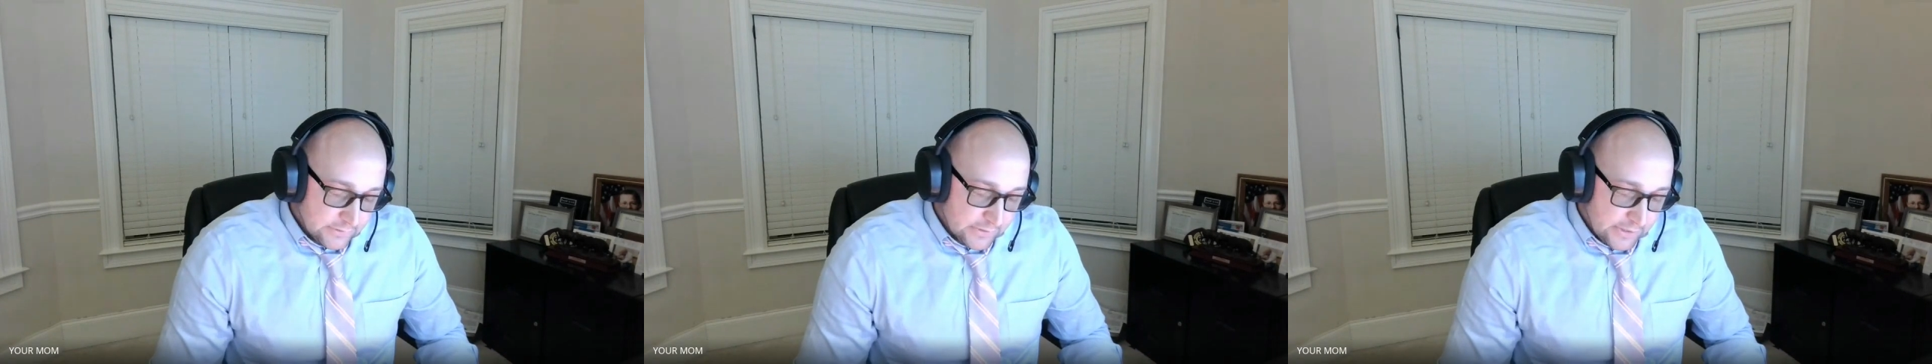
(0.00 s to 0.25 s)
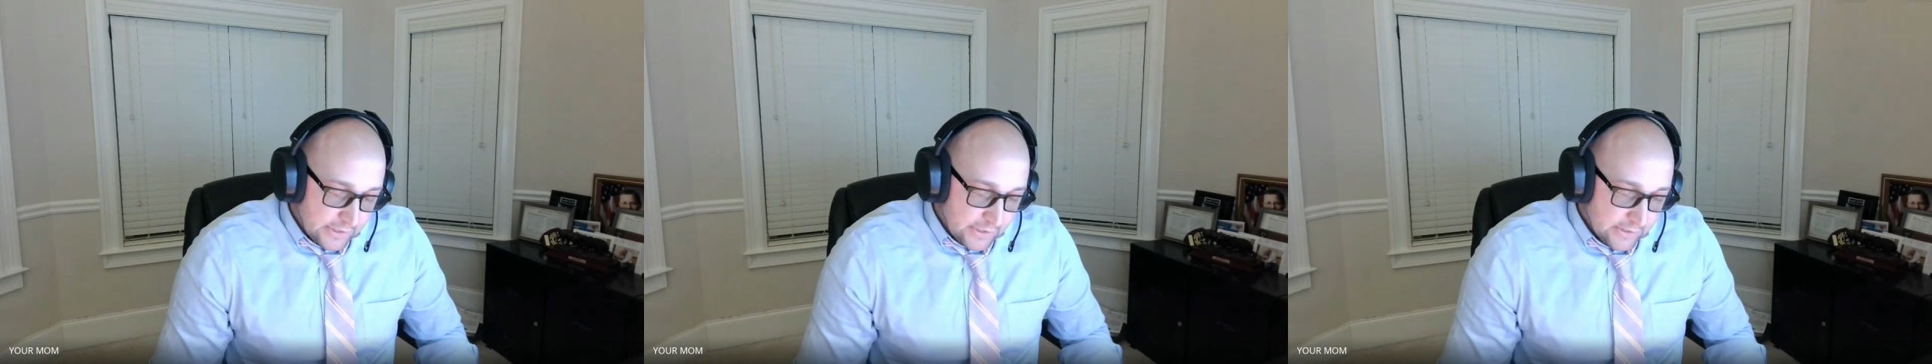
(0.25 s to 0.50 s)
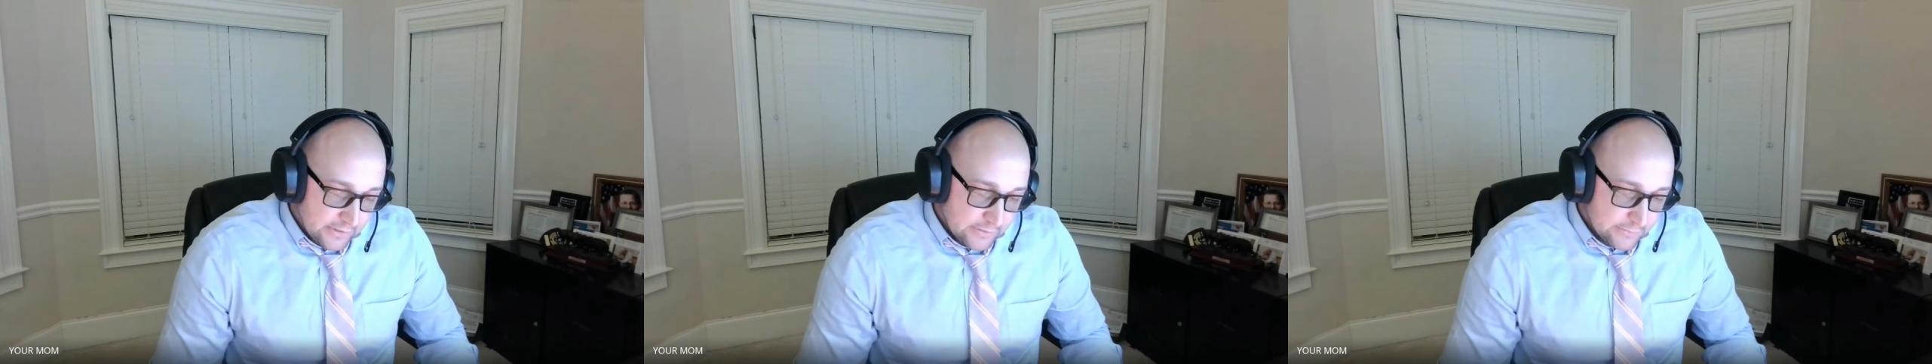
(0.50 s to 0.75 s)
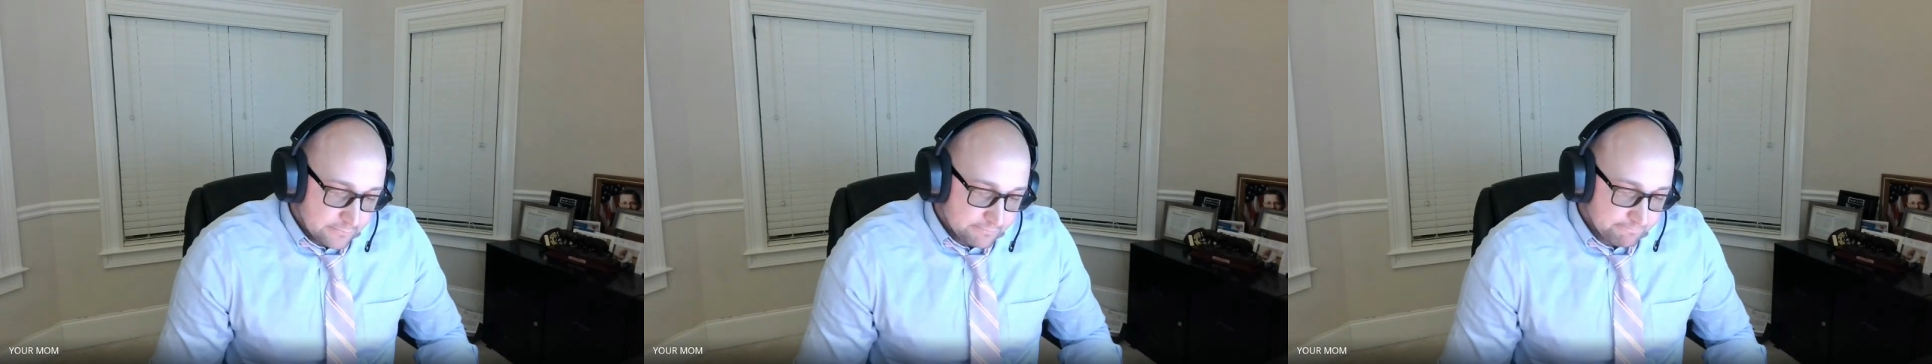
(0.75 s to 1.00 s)
a
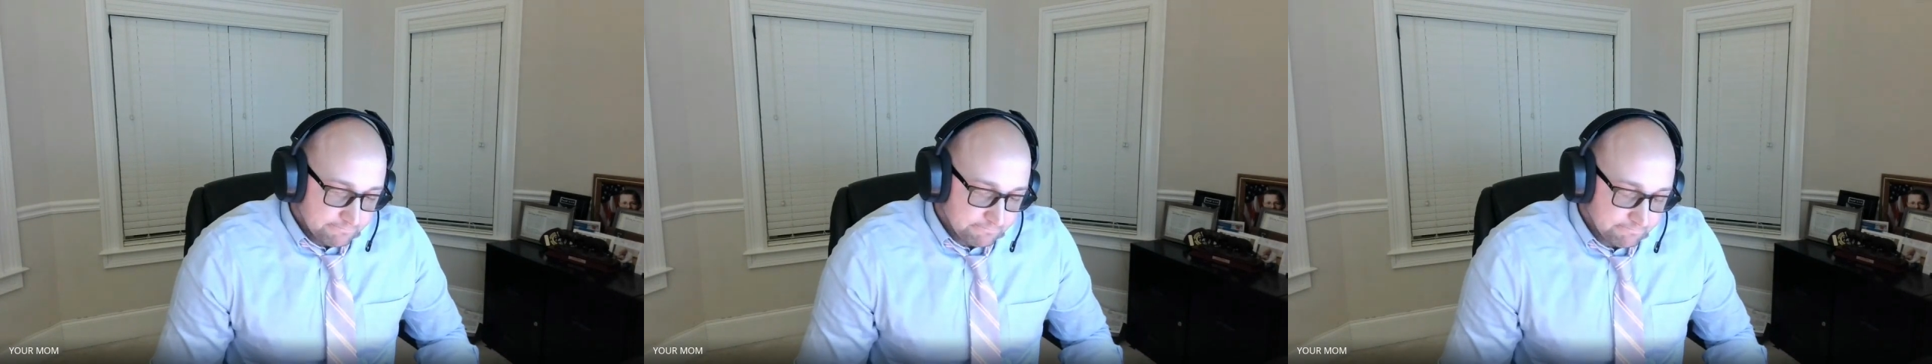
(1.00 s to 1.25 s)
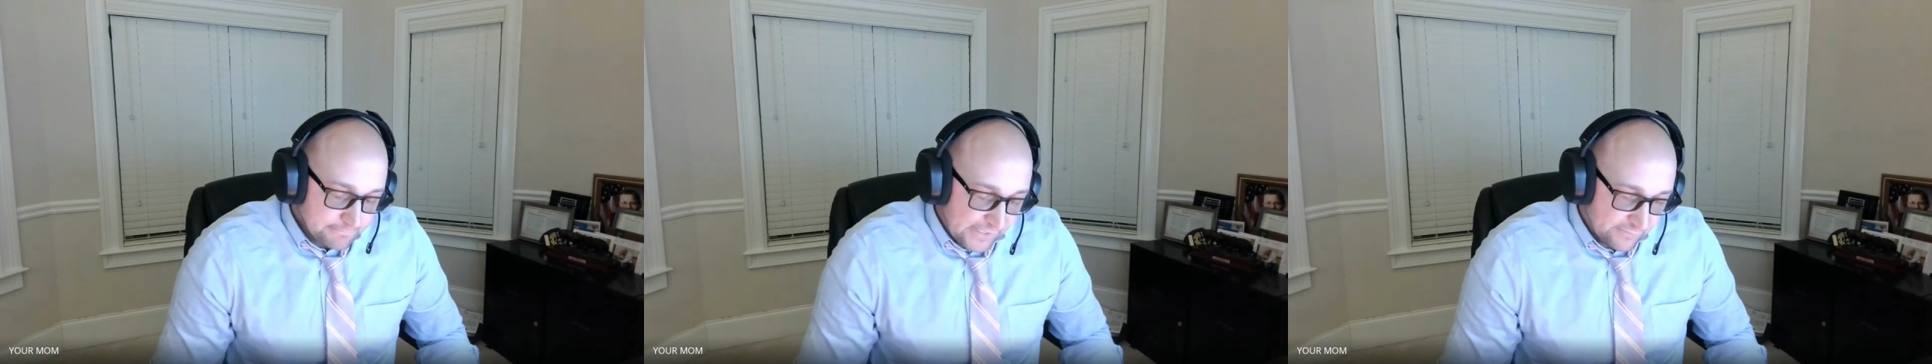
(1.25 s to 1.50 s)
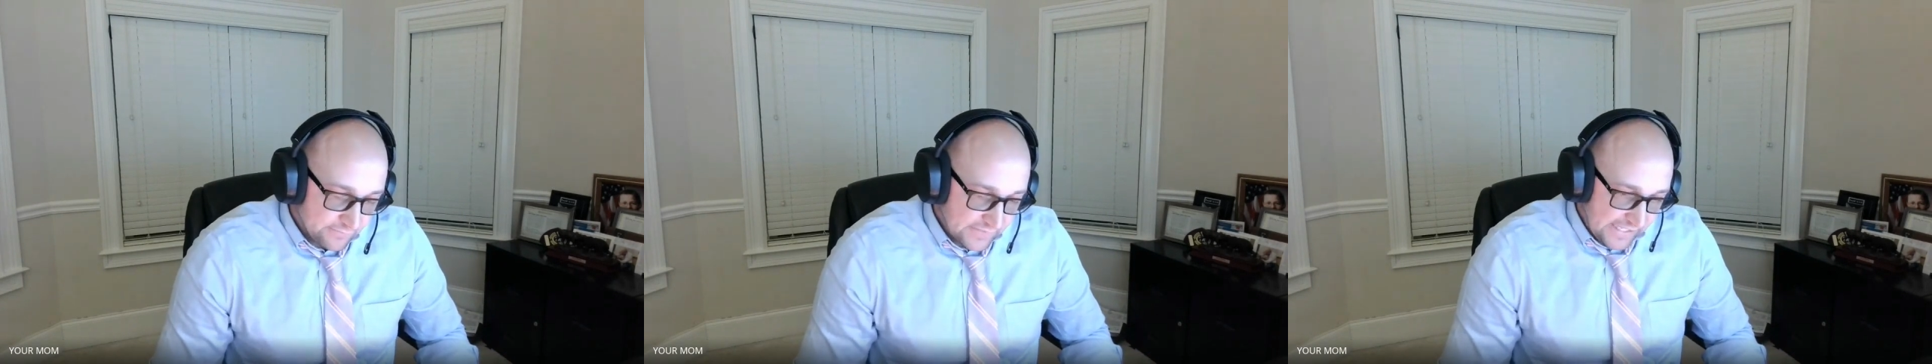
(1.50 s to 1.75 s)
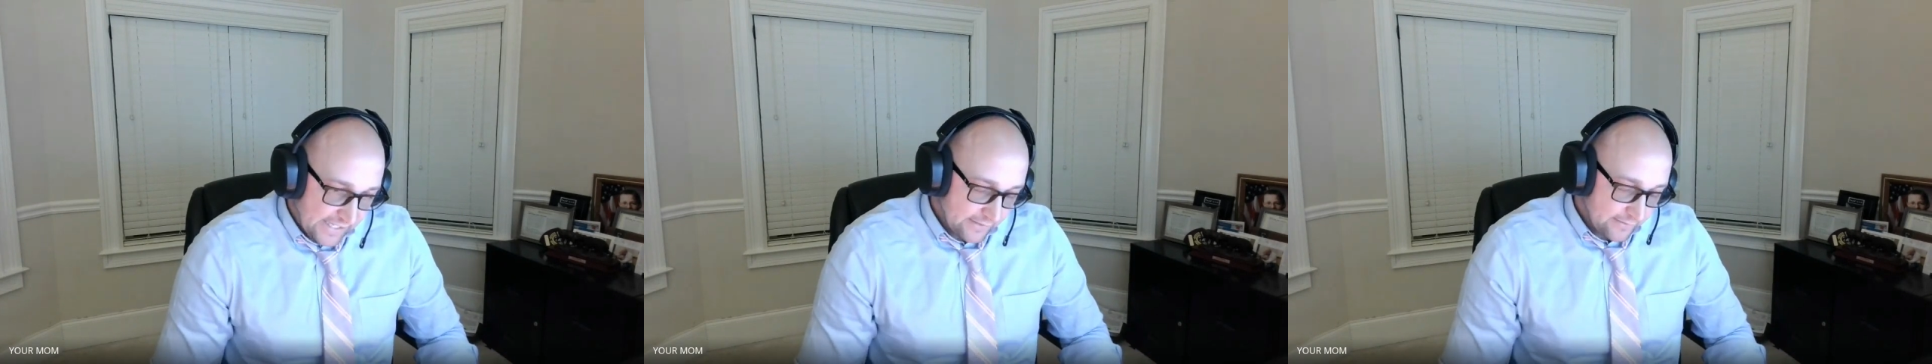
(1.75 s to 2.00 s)

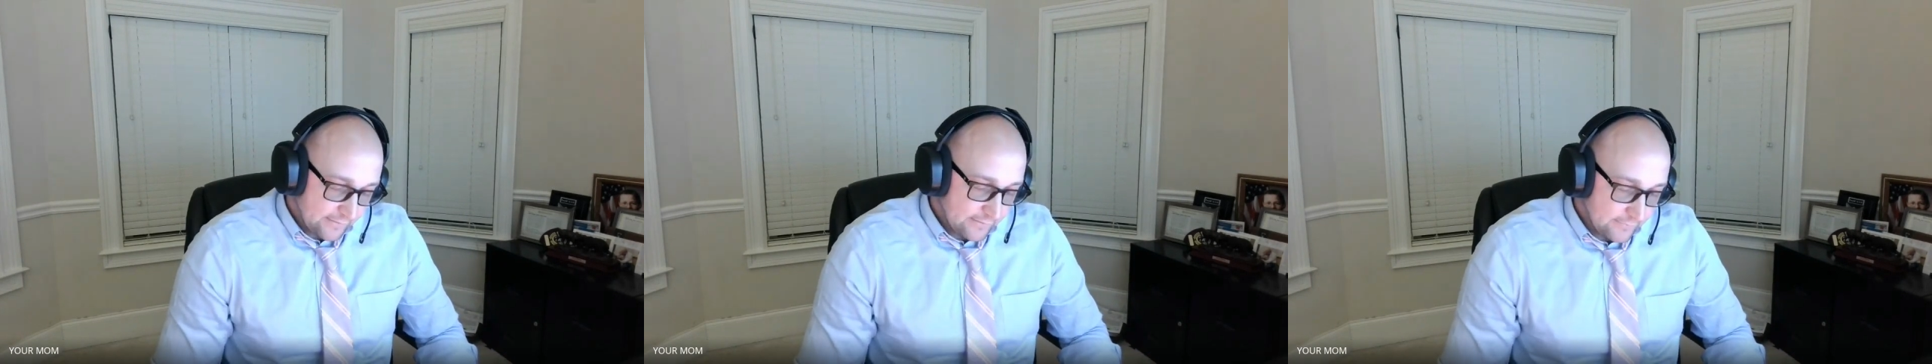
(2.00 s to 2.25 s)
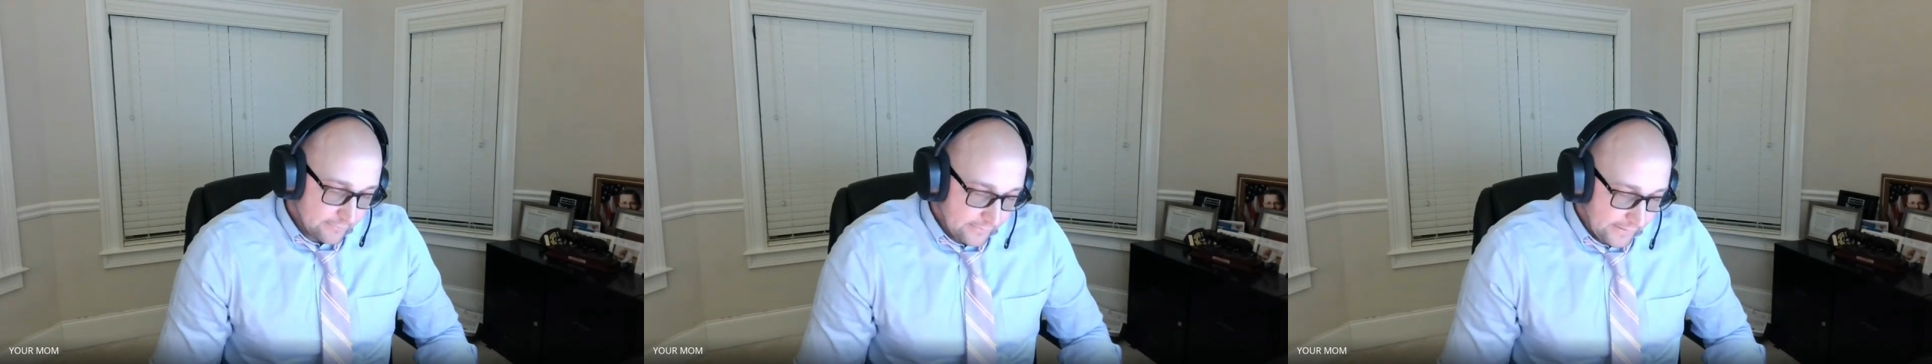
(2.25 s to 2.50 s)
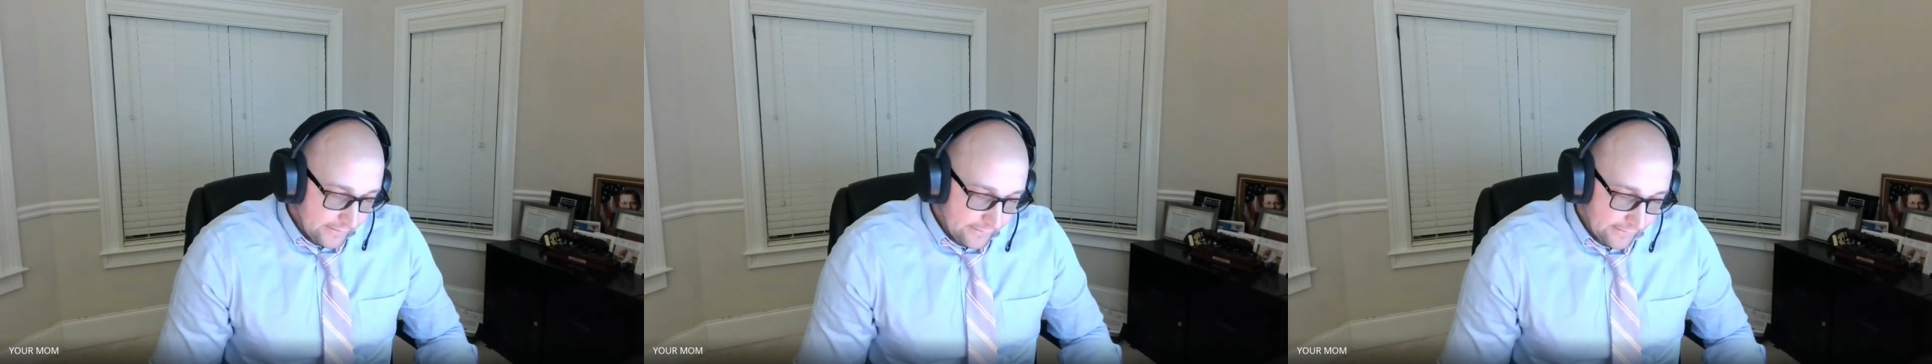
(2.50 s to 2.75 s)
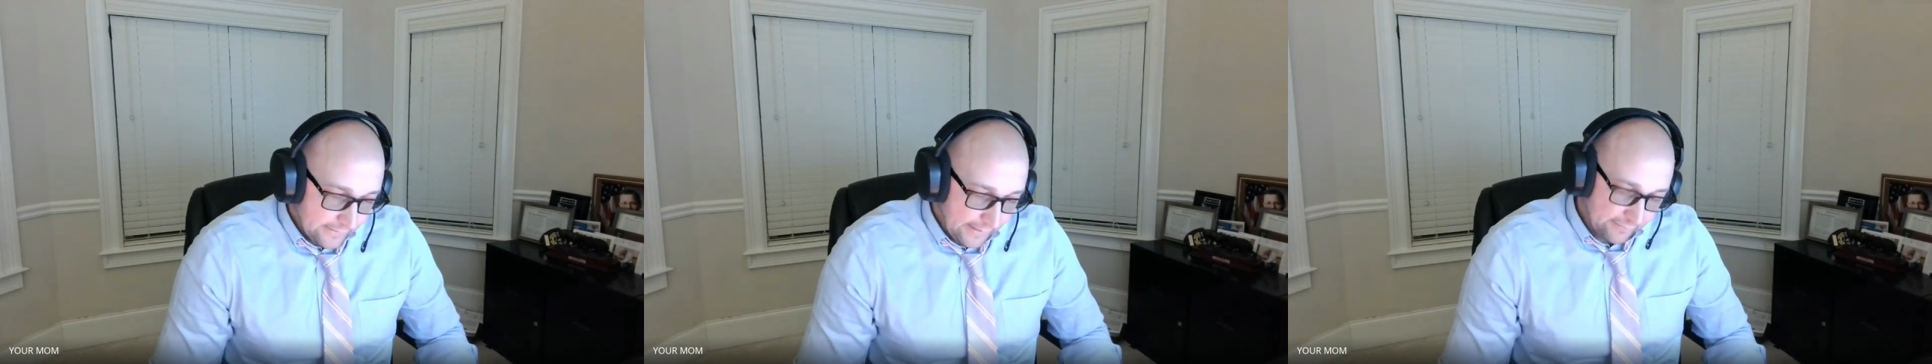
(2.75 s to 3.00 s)
flat
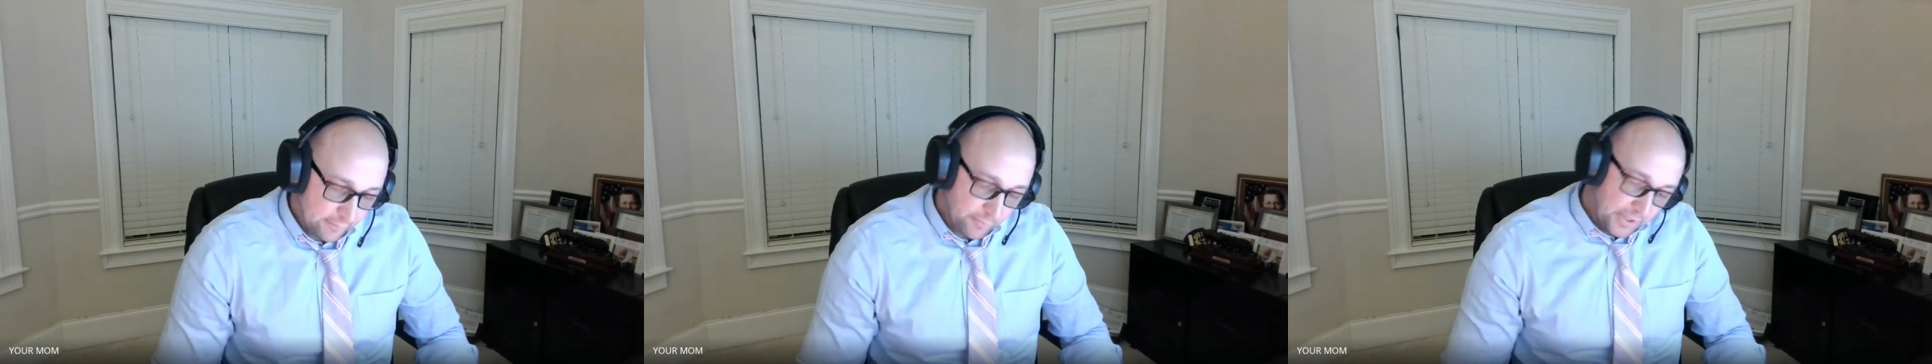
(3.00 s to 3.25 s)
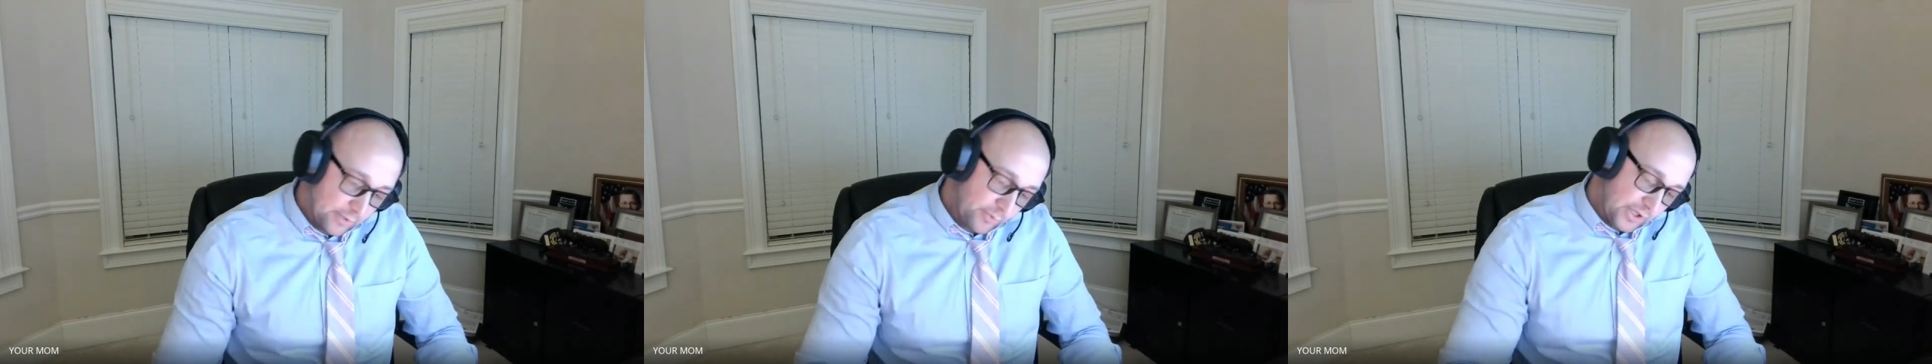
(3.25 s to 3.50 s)
at the bottom.